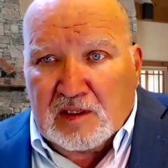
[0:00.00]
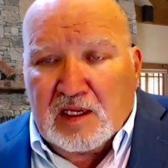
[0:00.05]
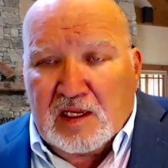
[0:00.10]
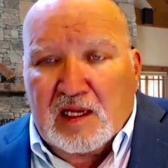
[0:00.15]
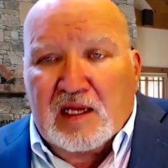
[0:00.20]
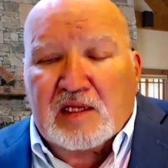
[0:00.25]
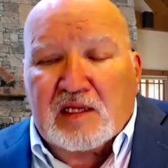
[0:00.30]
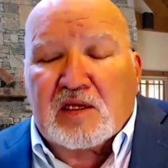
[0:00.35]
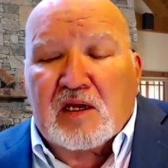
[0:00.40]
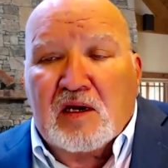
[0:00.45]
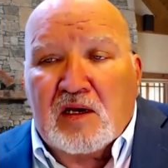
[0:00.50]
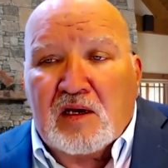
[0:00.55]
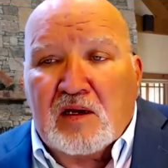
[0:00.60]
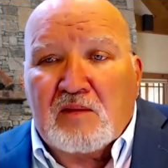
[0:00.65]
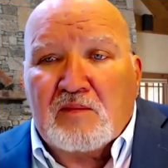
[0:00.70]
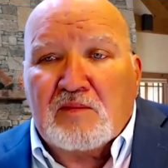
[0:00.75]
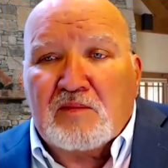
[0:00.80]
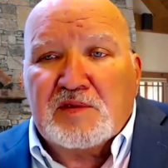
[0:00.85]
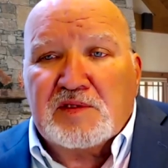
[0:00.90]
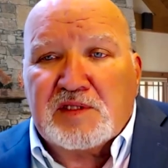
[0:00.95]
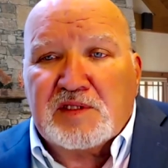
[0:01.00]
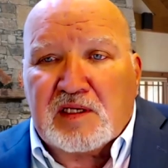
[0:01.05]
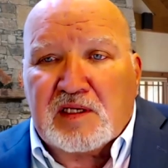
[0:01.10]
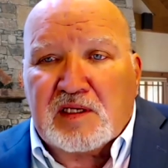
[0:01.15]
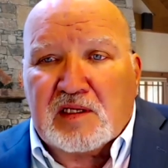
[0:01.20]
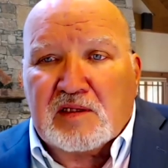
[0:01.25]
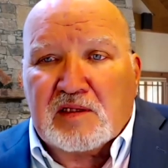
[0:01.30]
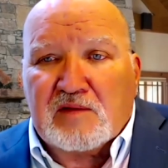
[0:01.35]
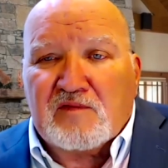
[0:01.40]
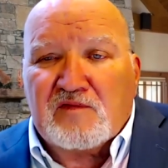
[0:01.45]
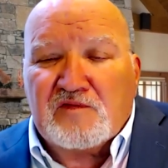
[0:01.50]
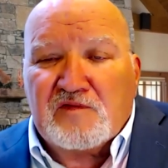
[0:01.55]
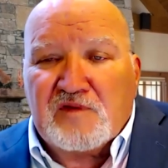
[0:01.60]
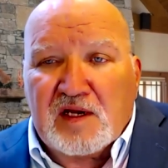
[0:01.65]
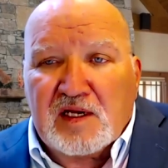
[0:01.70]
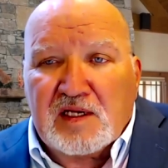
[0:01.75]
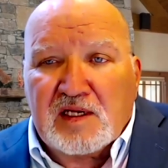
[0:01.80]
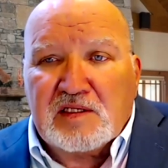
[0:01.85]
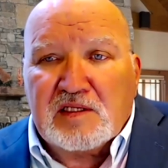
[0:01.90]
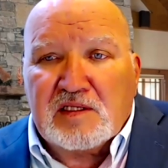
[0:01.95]
It comes in
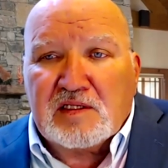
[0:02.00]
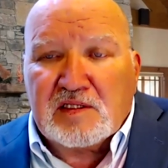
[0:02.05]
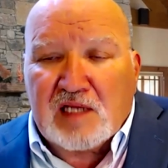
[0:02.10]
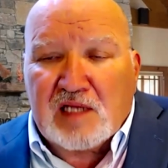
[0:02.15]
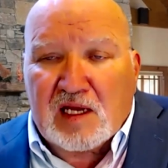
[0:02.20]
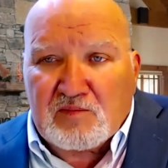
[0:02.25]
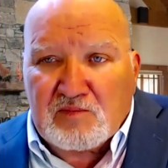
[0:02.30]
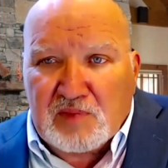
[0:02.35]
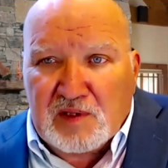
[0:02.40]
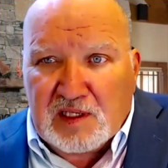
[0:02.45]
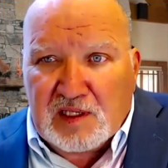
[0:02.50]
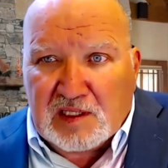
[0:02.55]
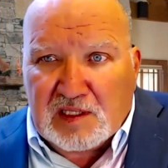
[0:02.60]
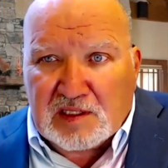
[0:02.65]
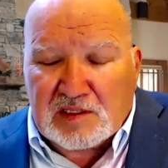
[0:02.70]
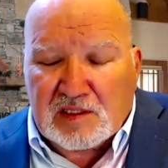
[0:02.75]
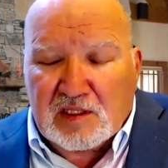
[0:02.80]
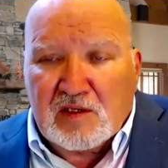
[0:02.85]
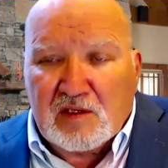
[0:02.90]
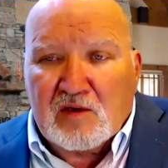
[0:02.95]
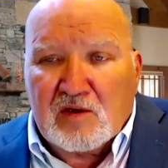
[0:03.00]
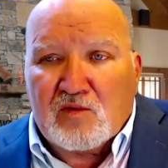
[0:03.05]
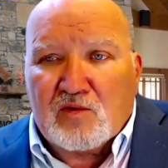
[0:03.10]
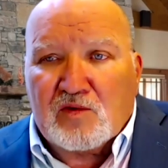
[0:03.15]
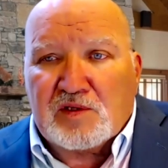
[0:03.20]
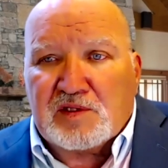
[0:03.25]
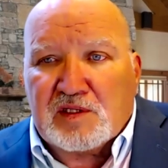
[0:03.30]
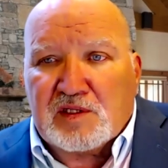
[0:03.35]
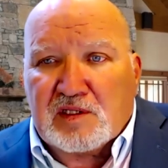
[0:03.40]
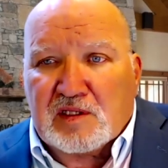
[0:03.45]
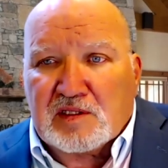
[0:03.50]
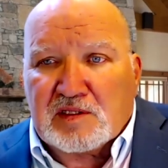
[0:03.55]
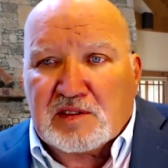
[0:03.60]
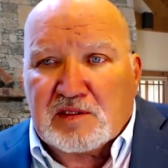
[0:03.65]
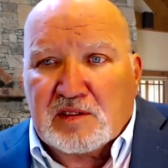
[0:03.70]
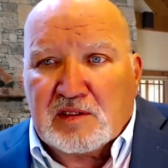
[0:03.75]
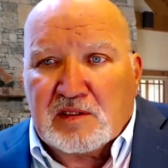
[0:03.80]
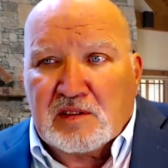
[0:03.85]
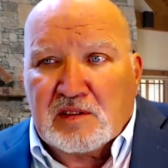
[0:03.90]
finding that peace within us,